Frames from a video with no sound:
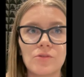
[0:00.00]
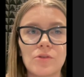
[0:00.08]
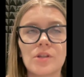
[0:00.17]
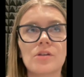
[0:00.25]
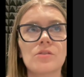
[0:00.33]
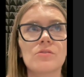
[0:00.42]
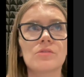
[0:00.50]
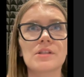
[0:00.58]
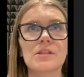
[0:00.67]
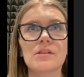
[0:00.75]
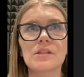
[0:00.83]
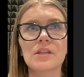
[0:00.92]
a really good
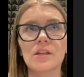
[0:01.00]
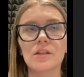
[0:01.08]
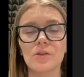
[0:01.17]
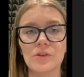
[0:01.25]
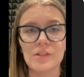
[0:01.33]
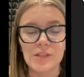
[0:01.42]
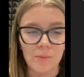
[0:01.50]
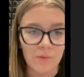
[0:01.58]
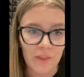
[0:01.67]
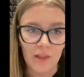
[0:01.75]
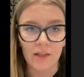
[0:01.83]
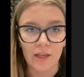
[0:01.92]
result can look
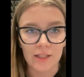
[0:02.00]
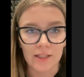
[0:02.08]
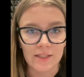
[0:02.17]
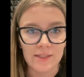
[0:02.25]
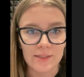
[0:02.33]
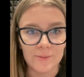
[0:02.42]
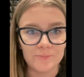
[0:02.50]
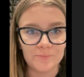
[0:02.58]
something like this.